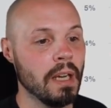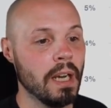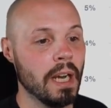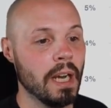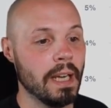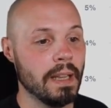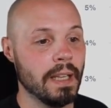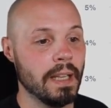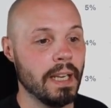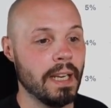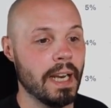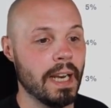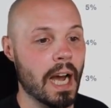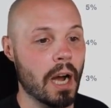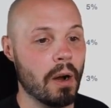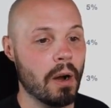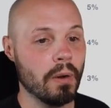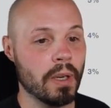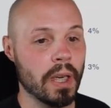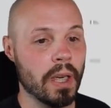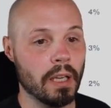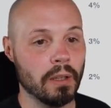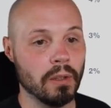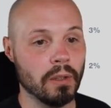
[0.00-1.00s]
And then now,
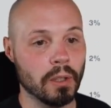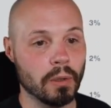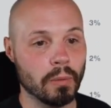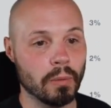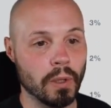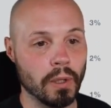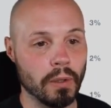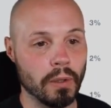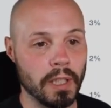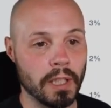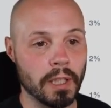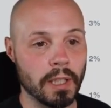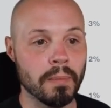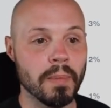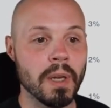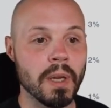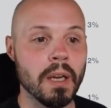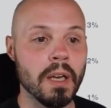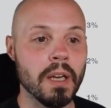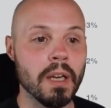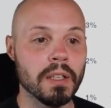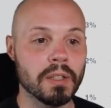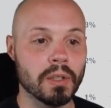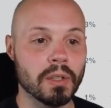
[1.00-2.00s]
okay, look, we'll go here.
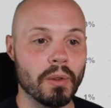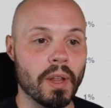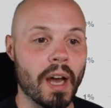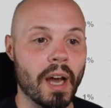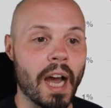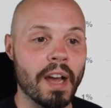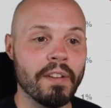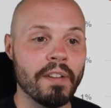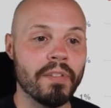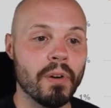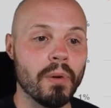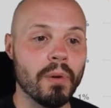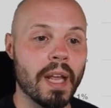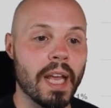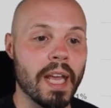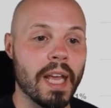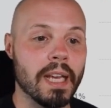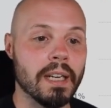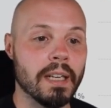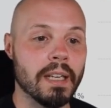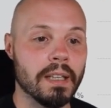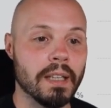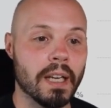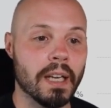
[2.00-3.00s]
So the iPhone
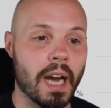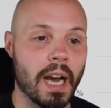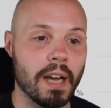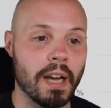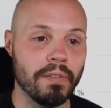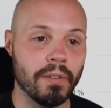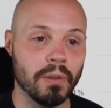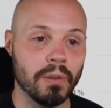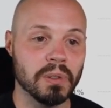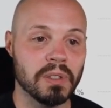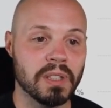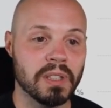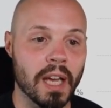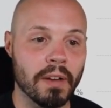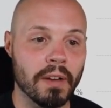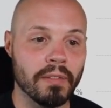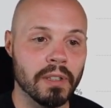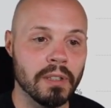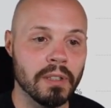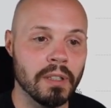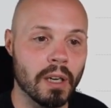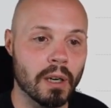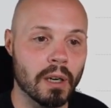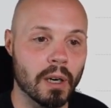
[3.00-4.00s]
8 and the iPhone
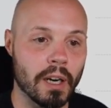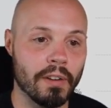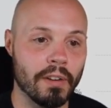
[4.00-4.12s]
7 are